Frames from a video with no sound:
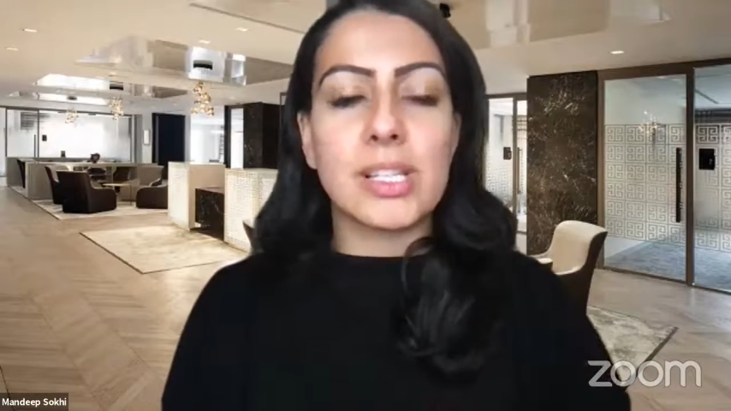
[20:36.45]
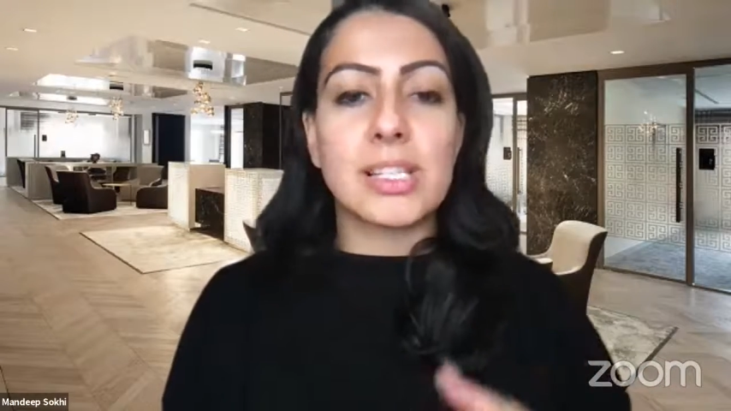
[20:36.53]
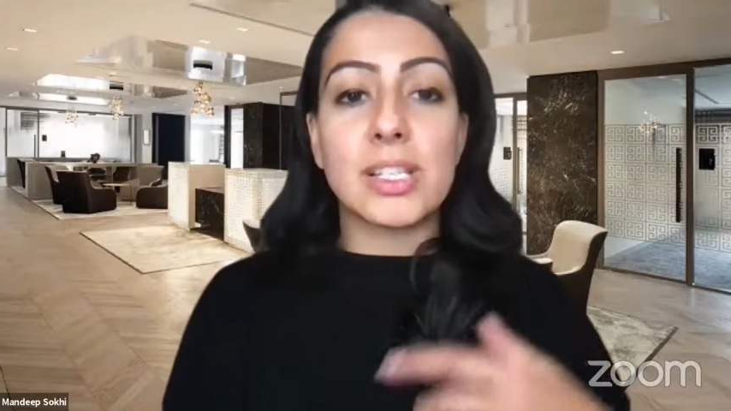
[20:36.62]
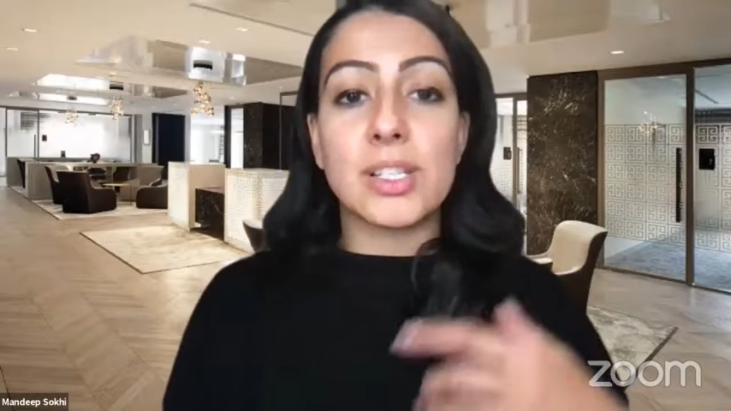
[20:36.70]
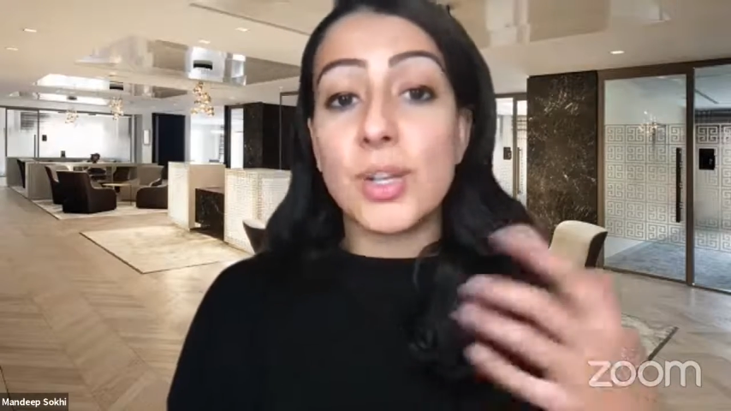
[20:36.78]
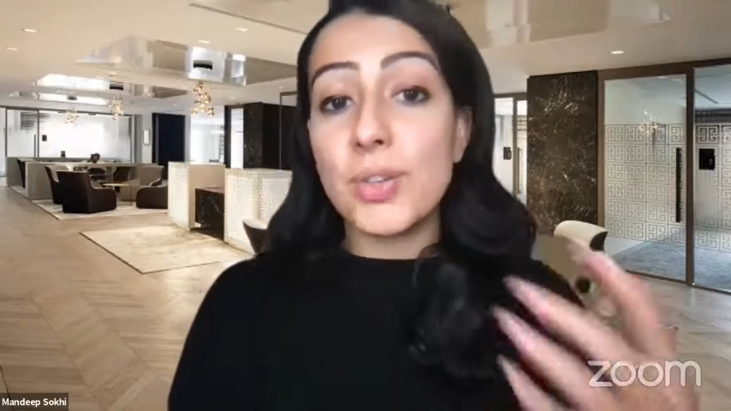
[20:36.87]
there's
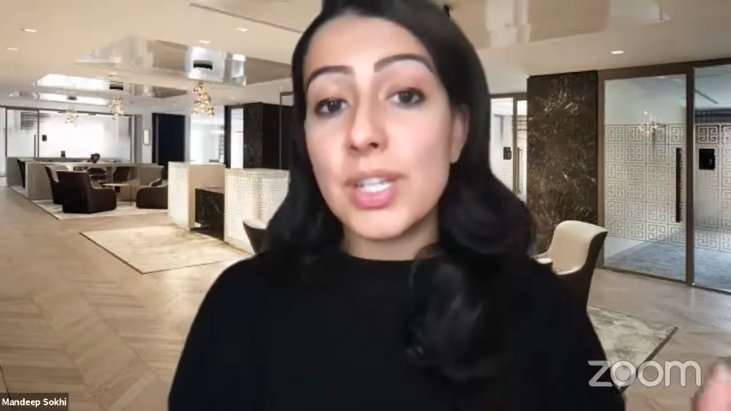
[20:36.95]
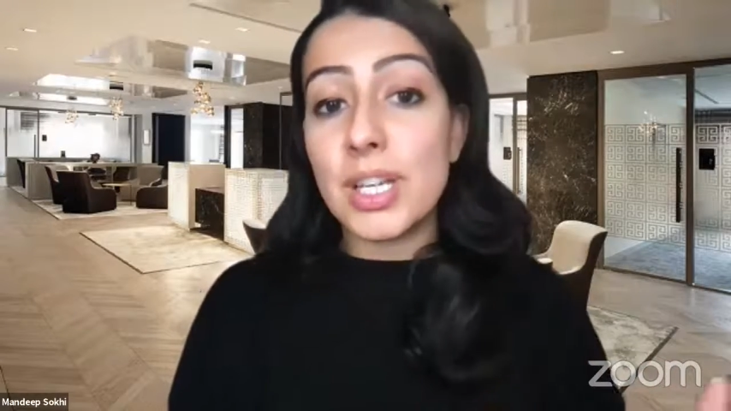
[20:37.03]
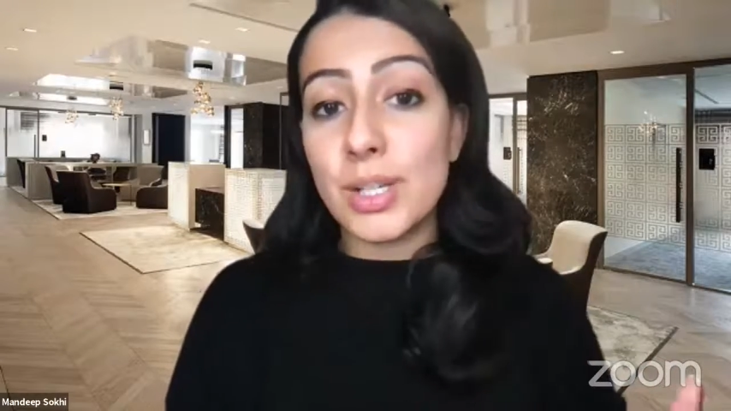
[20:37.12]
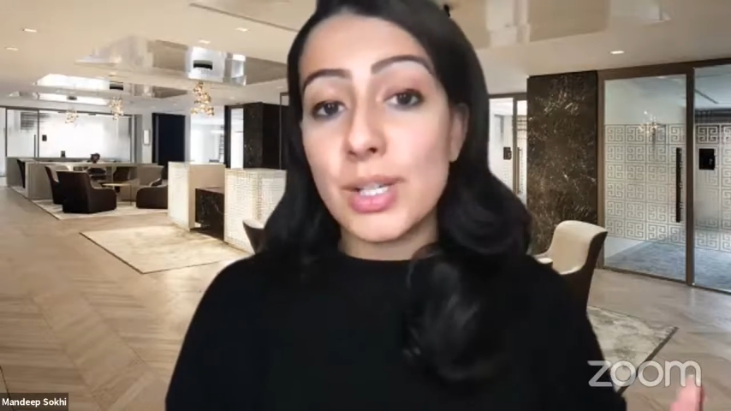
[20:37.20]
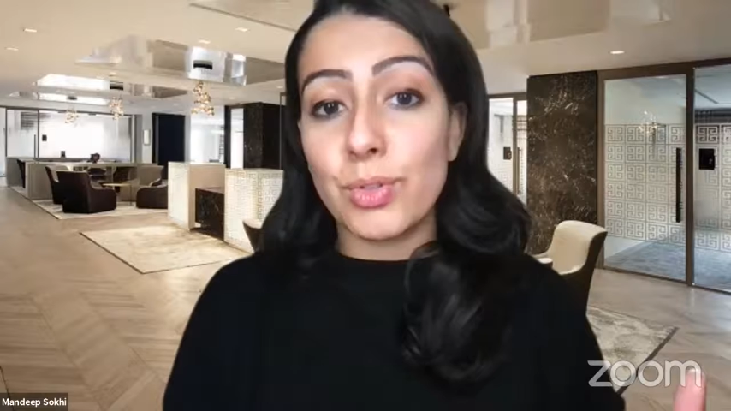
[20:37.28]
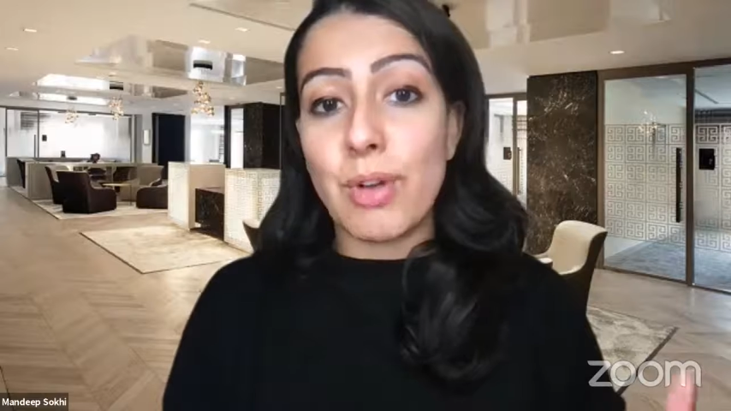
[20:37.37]
the
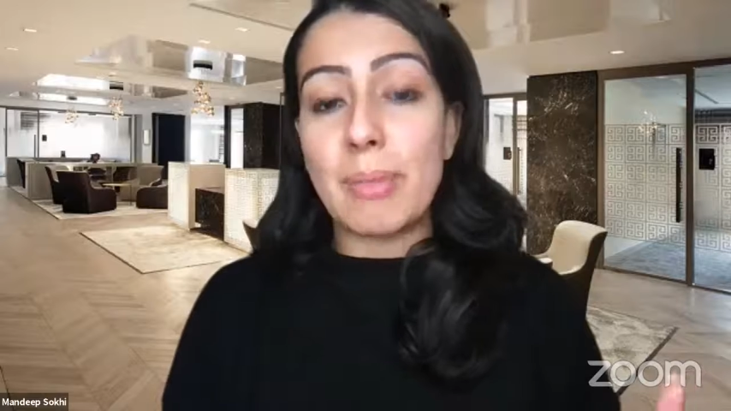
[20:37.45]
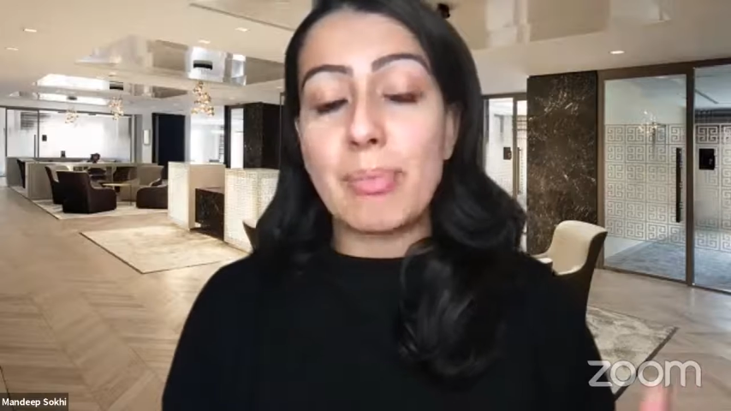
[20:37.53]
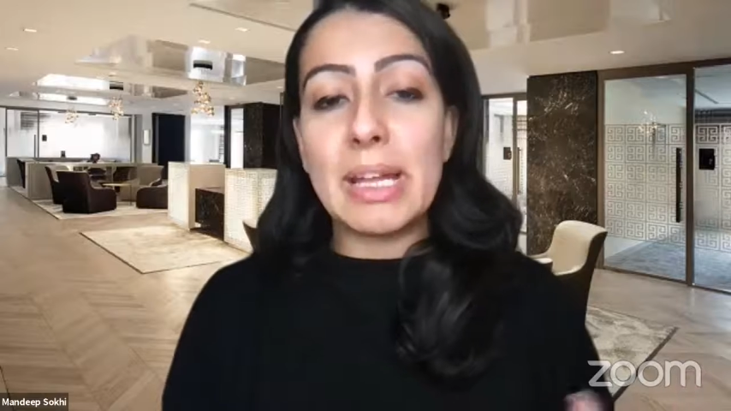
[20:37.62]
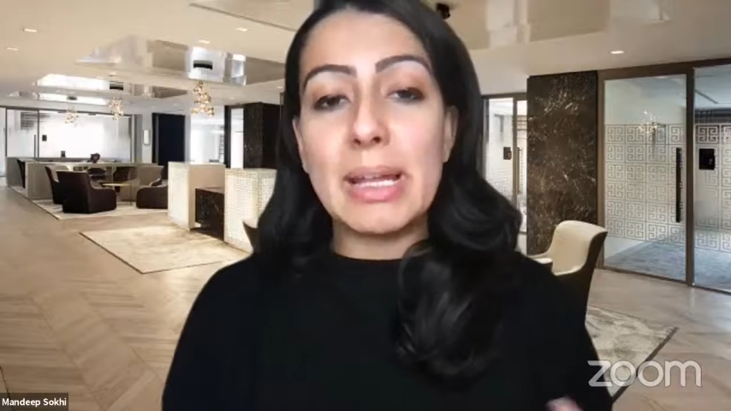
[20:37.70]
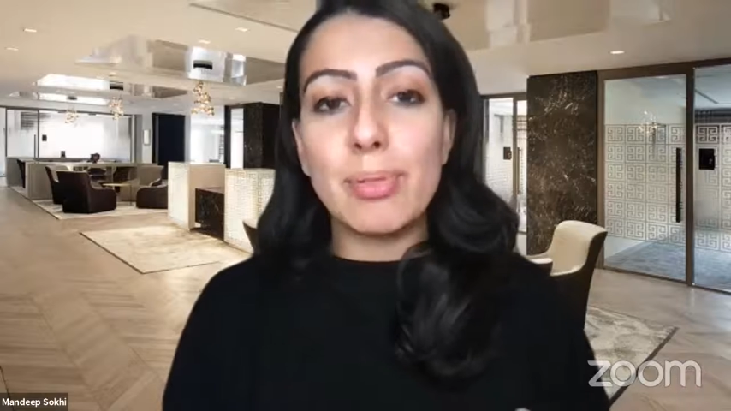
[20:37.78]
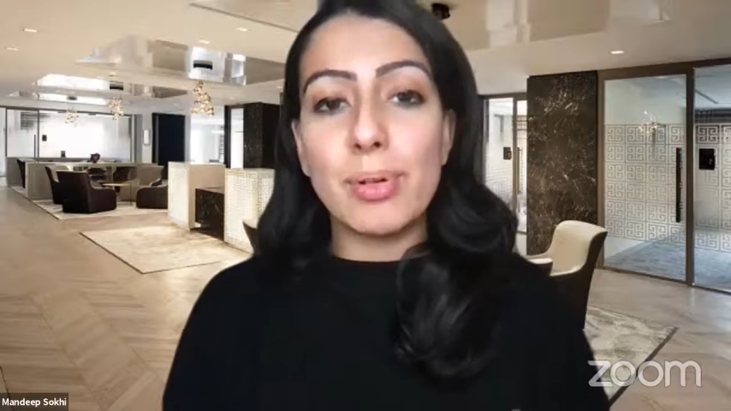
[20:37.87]
associating with the right
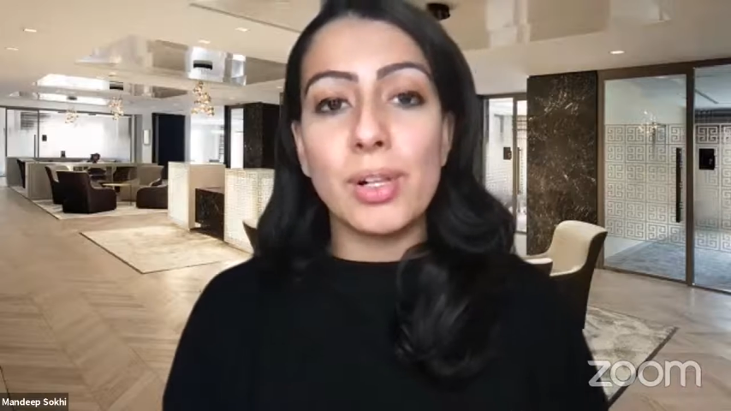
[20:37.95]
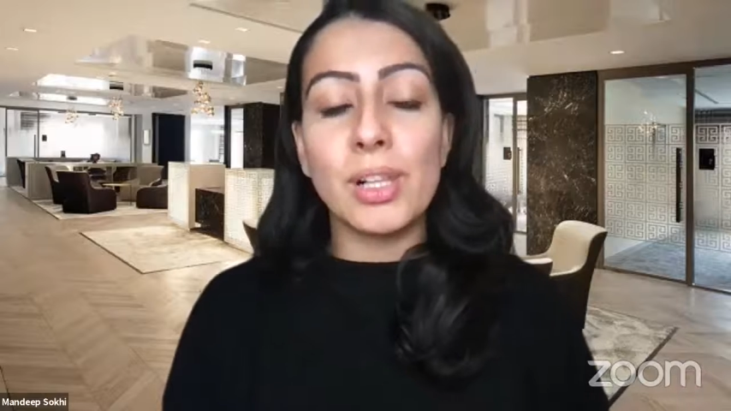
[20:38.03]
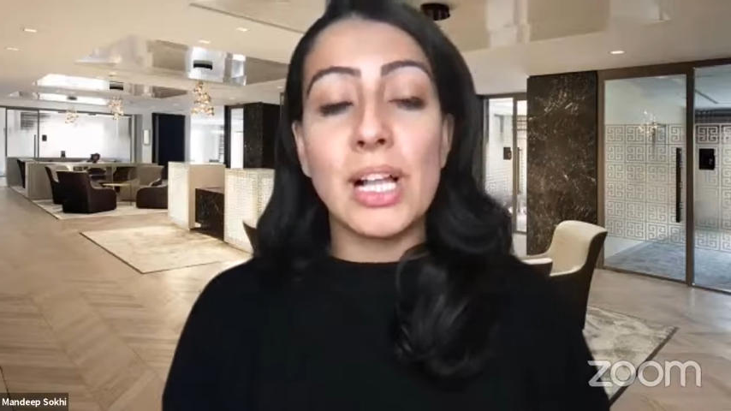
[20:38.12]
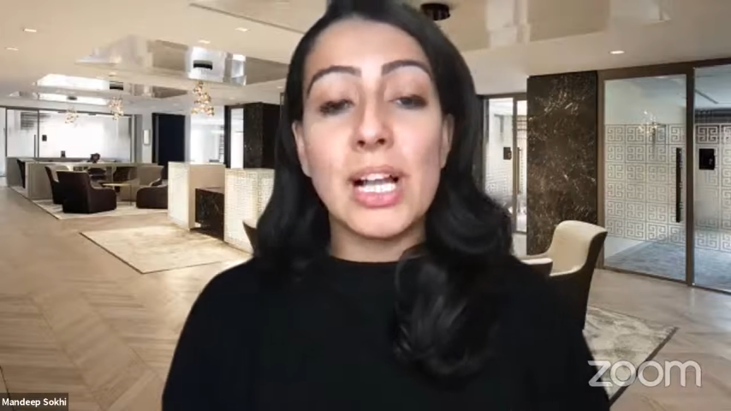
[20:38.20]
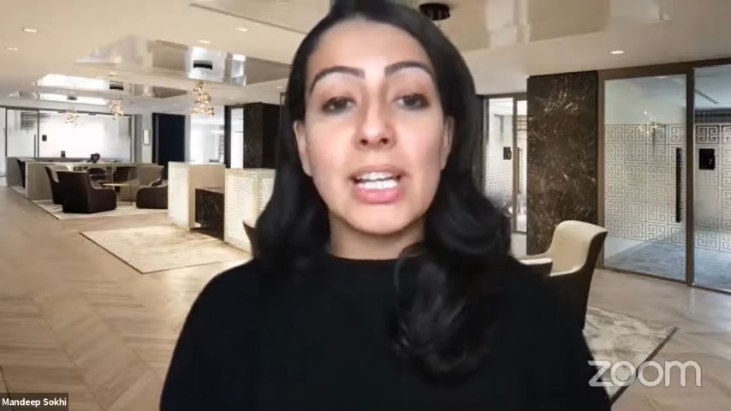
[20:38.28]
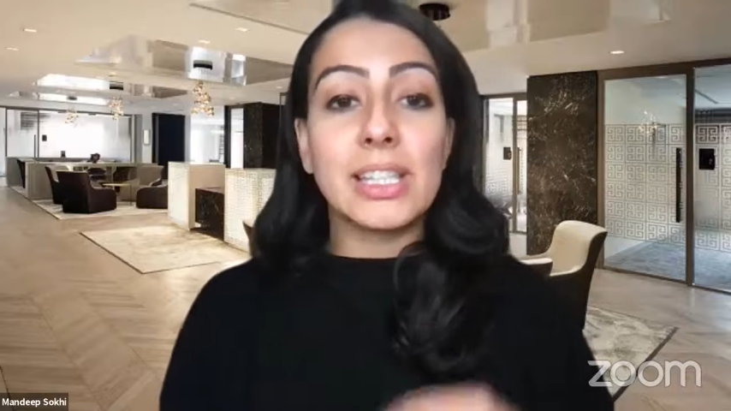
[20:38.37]
people.